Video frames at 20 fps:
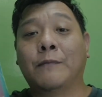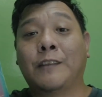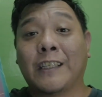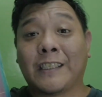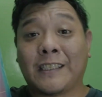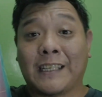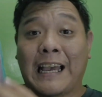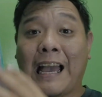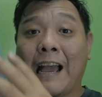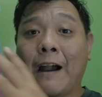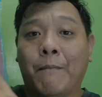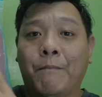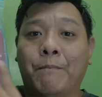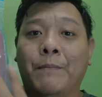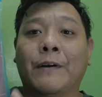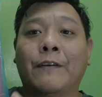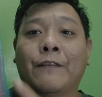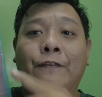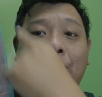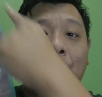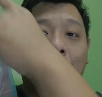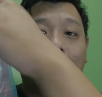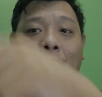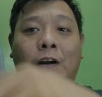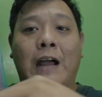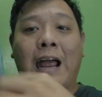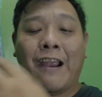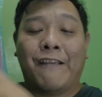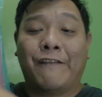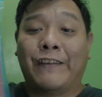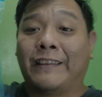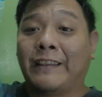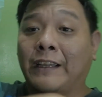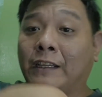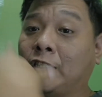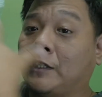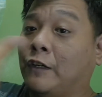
just a helper for everything